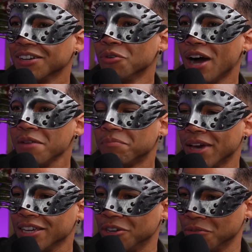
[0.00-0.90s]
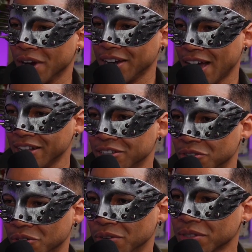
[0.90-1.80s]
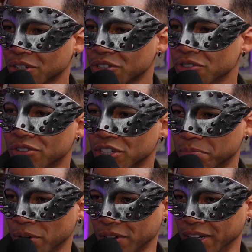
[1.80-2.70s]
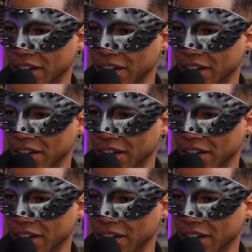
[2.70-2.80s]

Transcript: Well, I met you right as it was like you had just broken